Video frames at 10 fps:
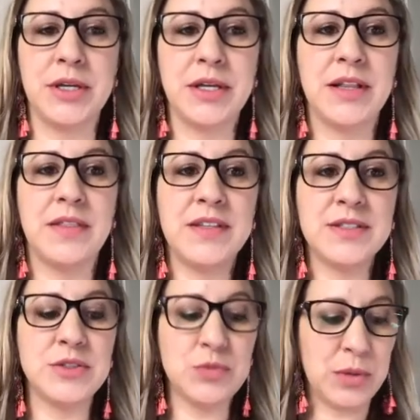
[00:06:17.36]
This
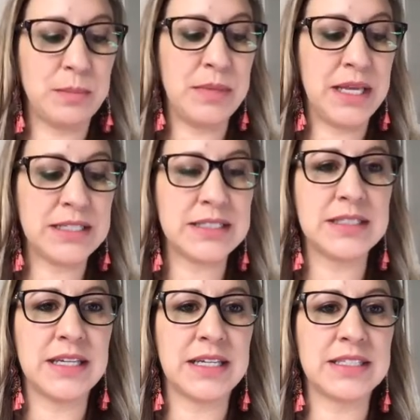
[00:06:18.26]
is what makes
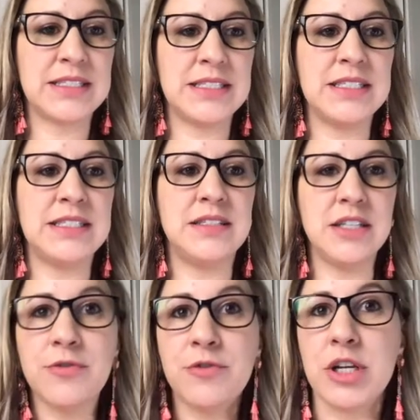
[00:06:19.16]
XD
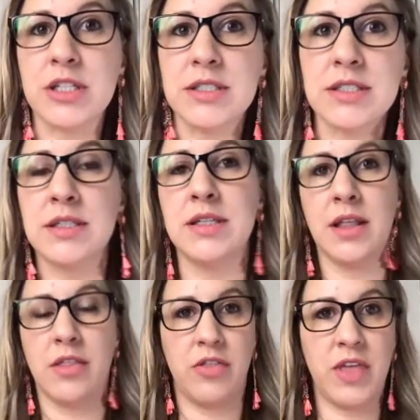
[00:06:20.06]
different
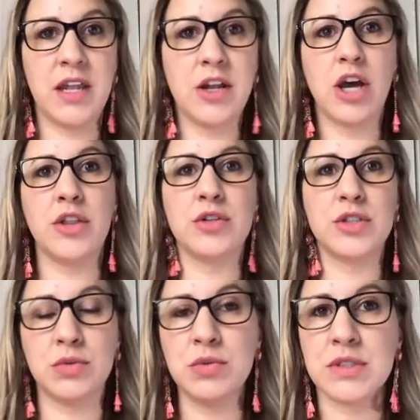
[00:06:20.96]
than other
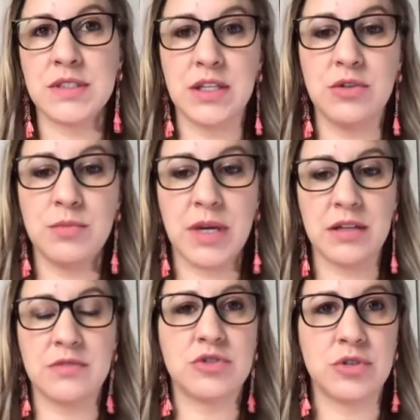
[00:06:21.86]
tools that you might
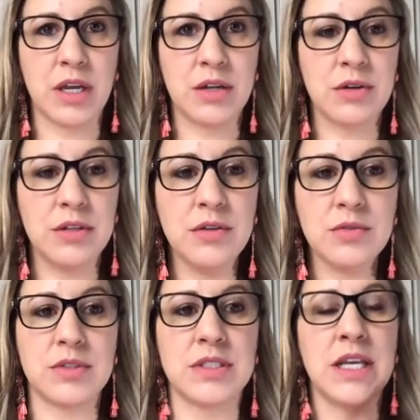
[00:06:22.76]
have tried or
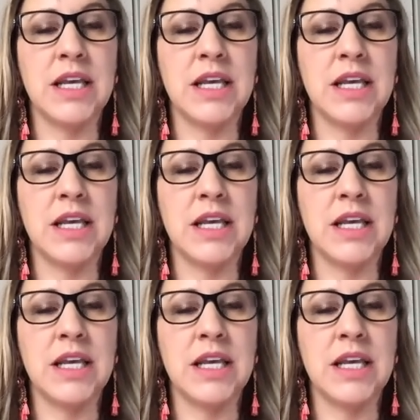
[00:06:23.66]
used.